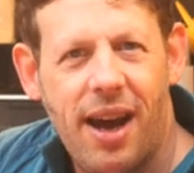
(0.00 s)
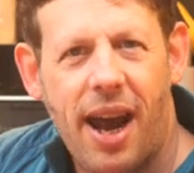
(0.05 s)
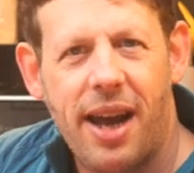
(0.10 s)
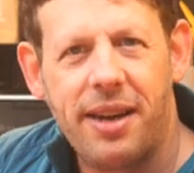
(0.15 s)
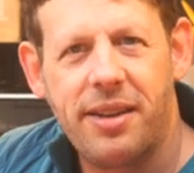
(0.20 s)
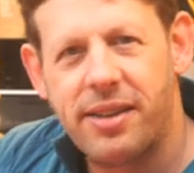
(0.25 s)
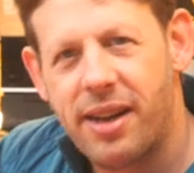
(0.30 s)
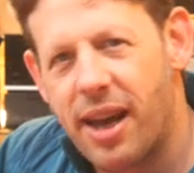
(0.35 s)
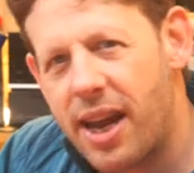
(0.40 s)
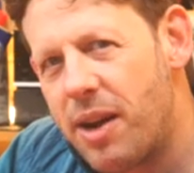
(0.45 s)

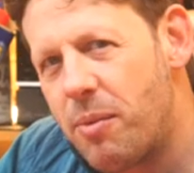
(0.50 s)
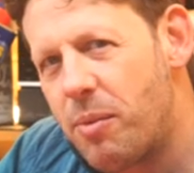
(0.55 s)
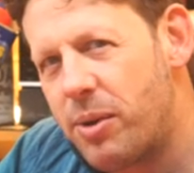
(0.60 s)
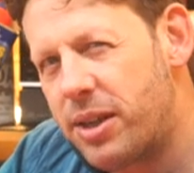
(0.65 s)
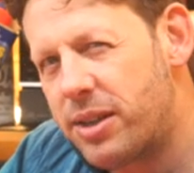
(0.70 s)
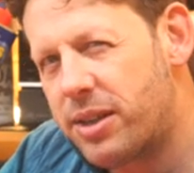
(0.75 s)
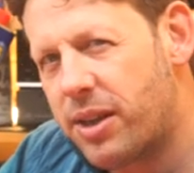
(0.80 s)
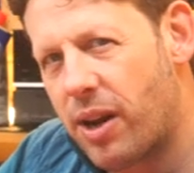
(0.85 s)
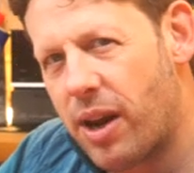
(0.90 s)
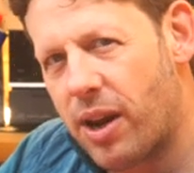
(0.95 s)
And today we're
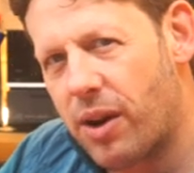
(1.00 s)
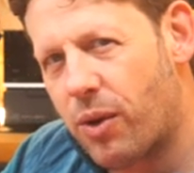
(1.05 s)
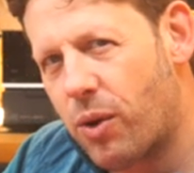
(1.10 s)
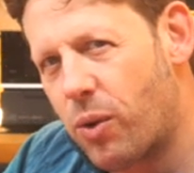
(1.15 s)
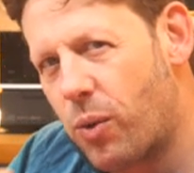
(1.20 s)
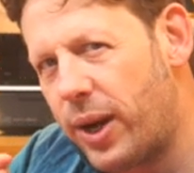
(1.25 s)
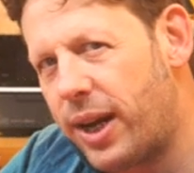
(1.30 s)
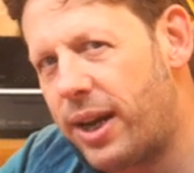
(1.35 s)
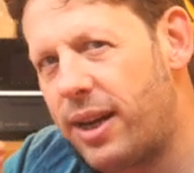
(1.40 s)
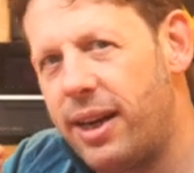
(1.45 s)
just going to
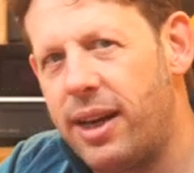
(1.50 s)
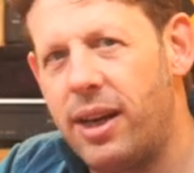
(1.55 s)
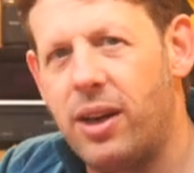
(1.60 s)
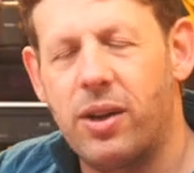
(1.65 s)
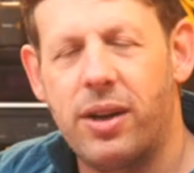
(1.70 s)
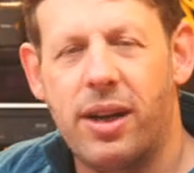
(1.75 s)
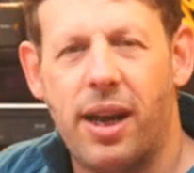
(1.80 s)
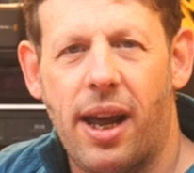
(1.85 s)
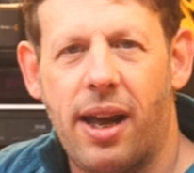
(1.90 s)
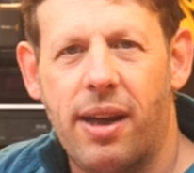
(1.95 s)
quickly
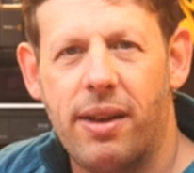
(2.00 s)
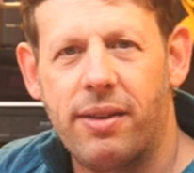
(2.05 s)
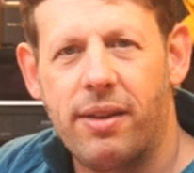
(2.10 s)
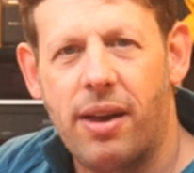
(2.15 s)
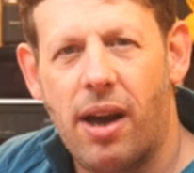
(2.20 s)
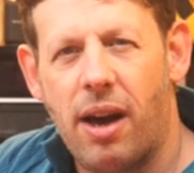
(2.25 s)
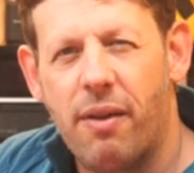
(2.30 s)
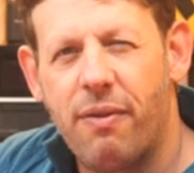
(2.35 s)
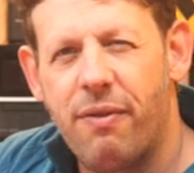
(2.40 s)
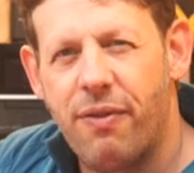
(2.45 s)
look at
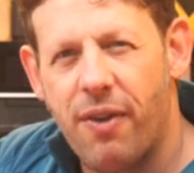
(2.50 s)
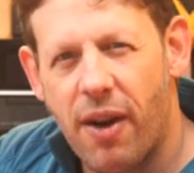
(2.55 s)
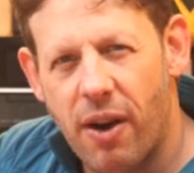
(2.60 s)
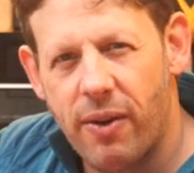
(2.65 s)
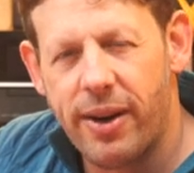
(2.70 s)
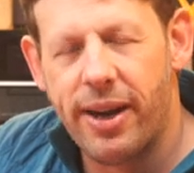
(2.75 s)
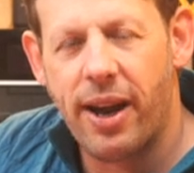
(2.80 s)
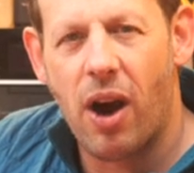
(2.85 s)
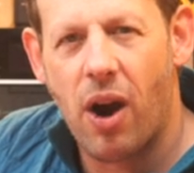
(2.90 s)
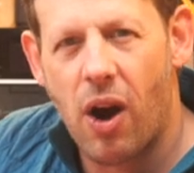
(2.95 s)
a
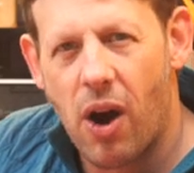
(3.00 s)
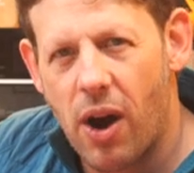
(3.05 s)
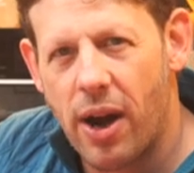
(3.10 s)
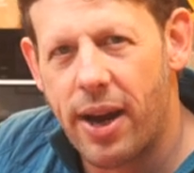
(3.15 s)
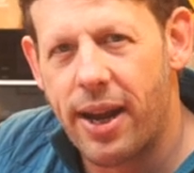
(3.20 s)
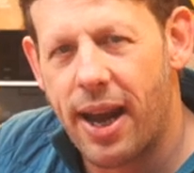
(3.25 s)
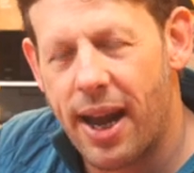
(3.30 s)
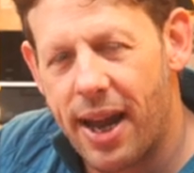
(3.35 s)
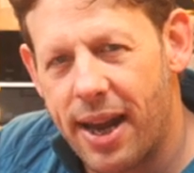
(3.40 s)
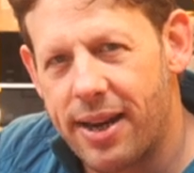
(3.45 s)
very
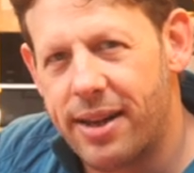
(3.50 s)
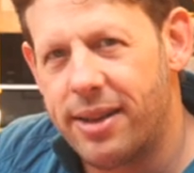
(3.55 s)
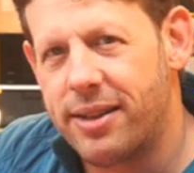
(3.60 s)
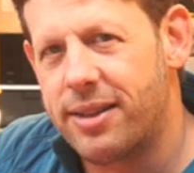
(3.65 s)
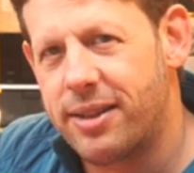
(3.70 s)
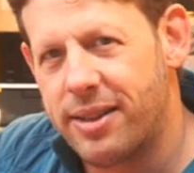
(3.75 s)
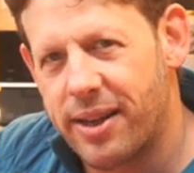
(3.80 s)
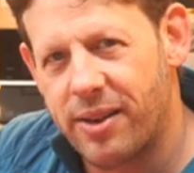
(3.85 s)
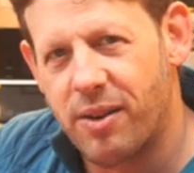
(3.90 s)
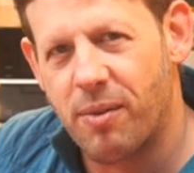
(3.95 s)

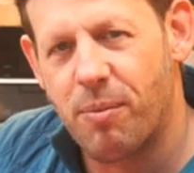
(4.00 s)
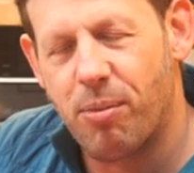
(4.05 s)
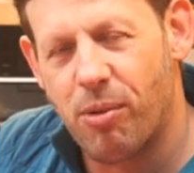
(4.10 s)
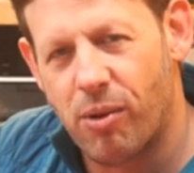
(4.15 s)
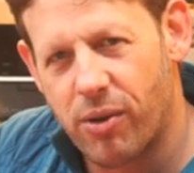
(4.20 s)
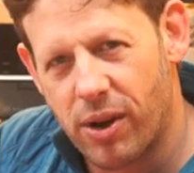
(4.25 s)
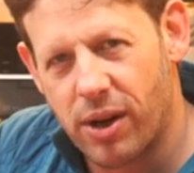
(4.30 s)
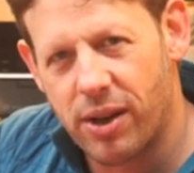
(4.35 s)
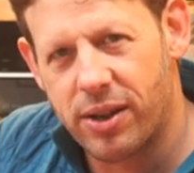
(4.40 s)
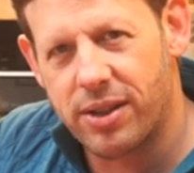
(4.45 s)
high-end set of
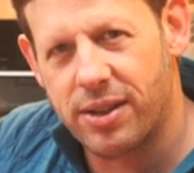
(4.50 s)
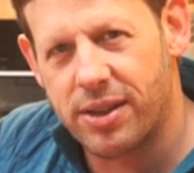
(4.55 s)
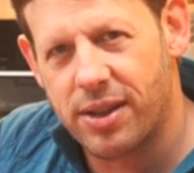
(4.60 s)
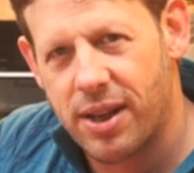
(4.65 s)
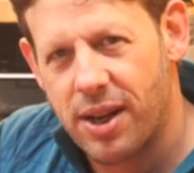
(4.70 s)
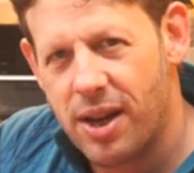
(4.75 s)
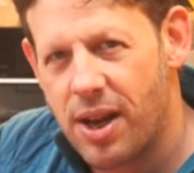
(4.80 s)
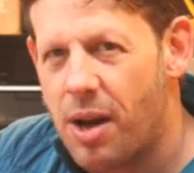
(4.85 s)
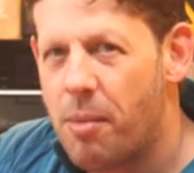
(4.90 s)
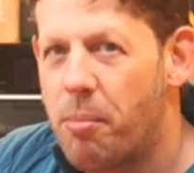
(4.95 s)
products,
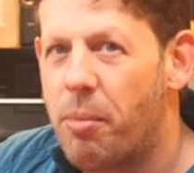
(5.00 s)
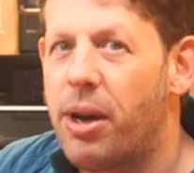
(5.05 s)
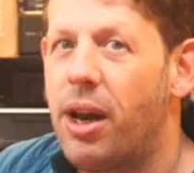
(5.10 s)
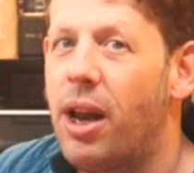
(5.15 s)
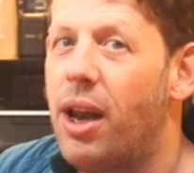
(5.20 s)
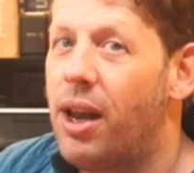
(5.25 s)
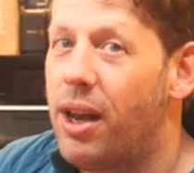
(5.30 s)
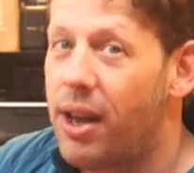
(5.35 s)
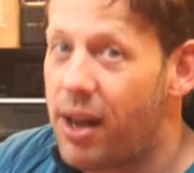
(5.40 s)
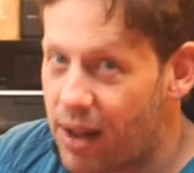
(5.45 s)
but a
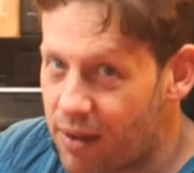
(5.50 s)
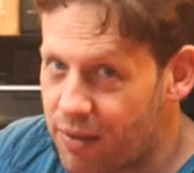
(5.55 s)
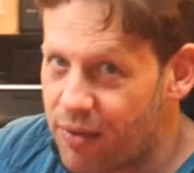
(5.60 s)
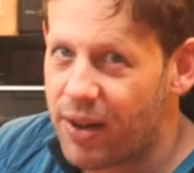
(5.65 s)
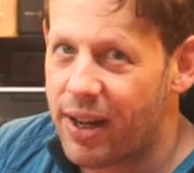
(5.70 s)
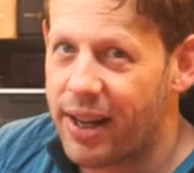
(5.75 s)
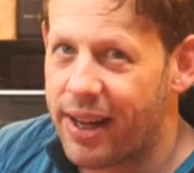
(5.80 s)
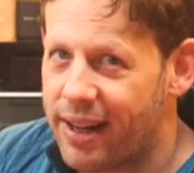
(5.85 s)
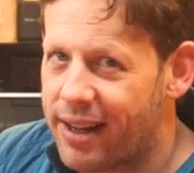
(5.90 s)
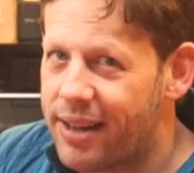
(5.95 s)

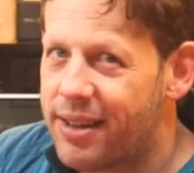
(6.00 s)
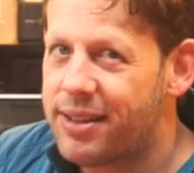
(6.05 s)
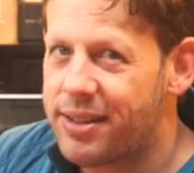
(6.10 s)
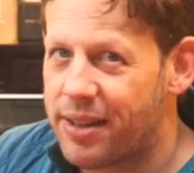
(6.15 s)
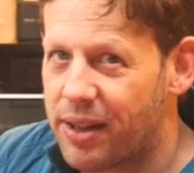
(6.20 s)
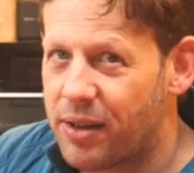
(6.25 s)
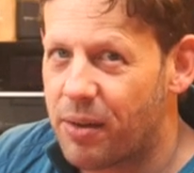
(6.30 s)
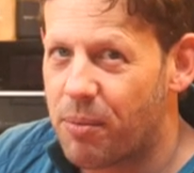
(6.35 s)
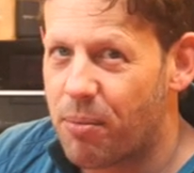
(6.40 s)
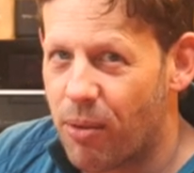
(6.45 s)
lovely
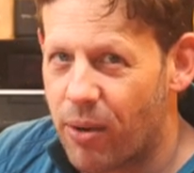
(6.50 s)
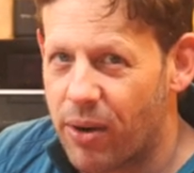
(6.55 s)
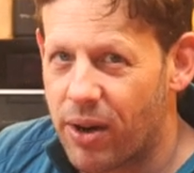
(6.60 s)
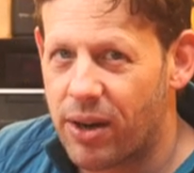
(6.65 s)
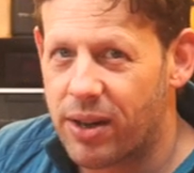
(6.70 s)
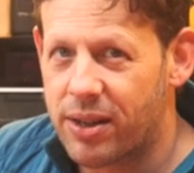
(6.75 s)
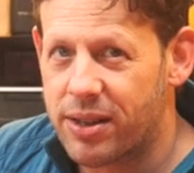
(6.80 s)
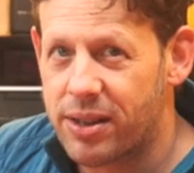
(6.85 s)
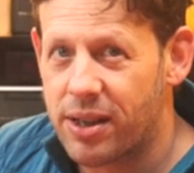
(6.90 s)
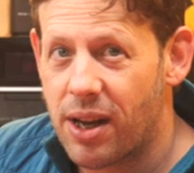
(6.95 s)
set of
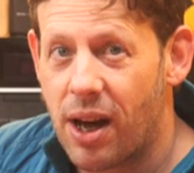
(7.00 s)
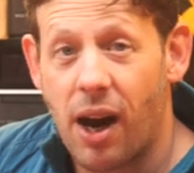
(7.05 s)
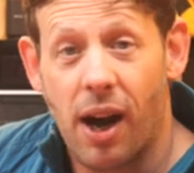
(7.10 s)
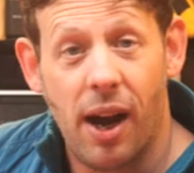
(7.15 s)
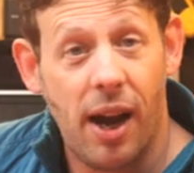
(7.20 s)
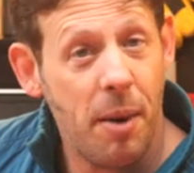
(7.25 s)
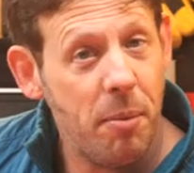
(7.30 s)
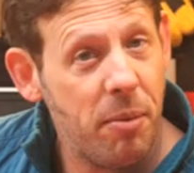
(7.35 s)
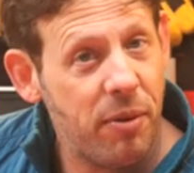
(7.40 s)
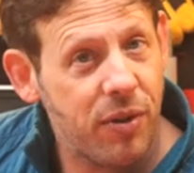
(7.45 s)
products.
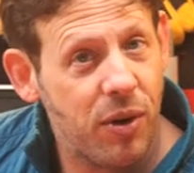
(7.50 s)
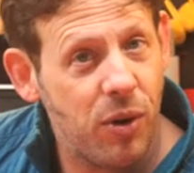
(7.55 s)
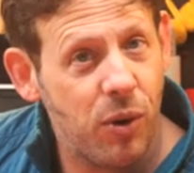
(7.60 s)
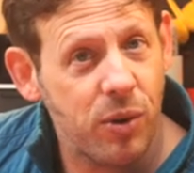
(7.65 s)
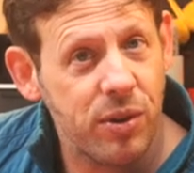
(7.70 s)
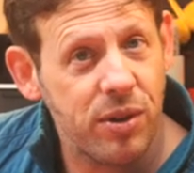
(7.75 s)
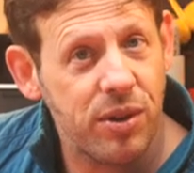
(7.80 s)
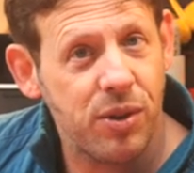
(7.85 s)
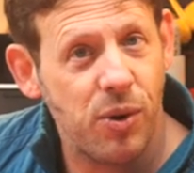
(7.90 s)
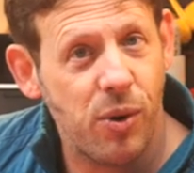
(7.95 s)
I am, of
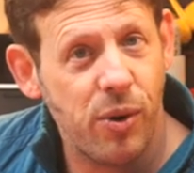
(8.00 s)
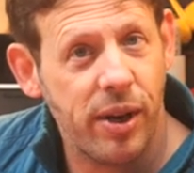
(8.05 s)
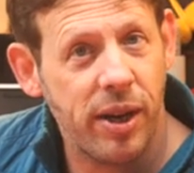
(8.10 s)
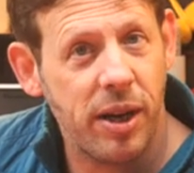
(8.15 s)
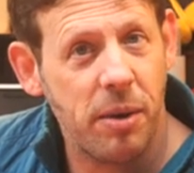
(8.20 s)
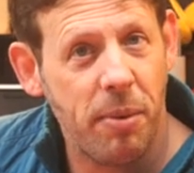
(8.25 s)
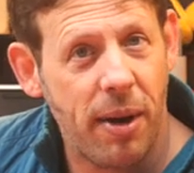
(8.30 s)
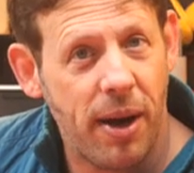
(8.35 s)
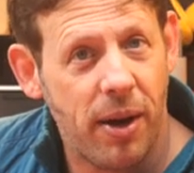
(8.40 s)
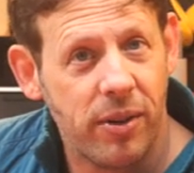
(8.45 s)
course,
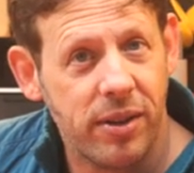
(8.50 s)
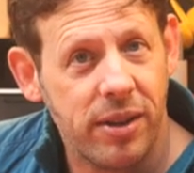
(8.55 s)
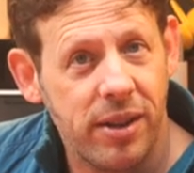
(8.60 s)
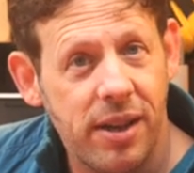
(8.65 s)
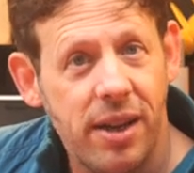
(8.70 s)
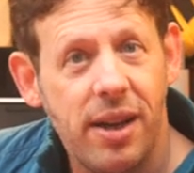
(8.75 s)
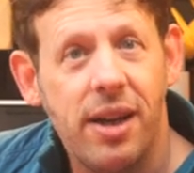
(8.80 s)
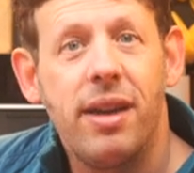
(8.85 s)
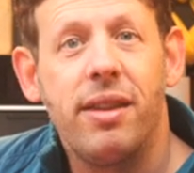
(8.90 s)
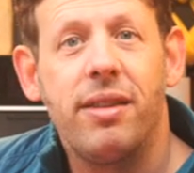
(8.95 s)
talking about
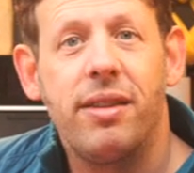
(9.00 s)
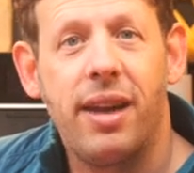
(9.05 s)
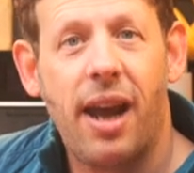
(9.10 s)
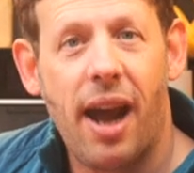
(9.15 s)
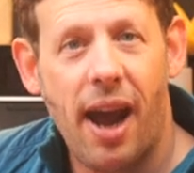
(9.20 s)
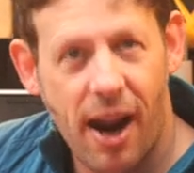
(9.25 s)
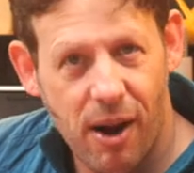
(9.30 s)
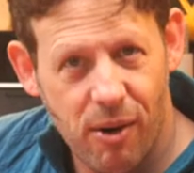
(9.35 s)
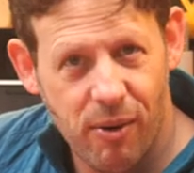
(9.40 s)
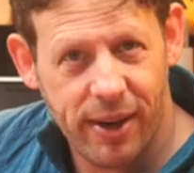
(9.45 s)
the
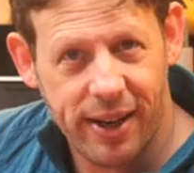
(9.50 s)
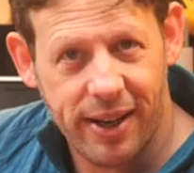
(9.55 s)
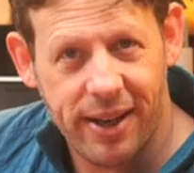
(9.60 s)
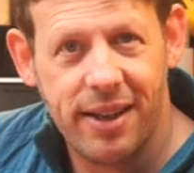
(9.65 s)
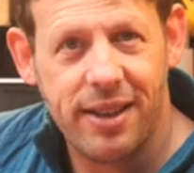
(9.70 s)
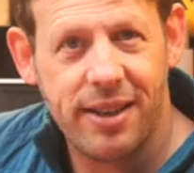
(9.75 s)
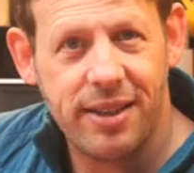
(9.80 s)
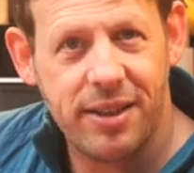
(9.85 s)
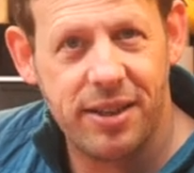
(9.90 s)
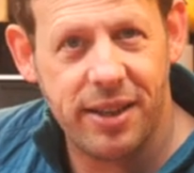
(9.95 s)
Arri
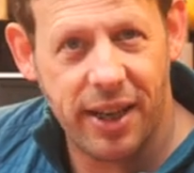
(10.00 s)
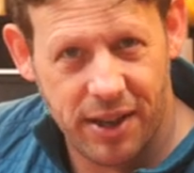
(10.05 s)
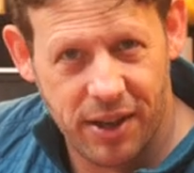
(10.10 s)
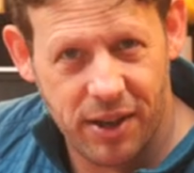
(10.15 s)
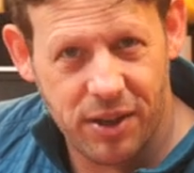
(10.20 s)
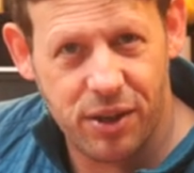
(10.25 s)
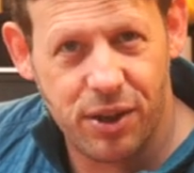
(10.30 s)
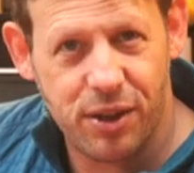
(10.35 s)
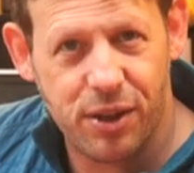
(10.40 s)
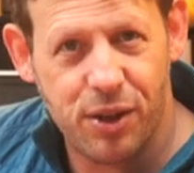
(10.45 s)
Signature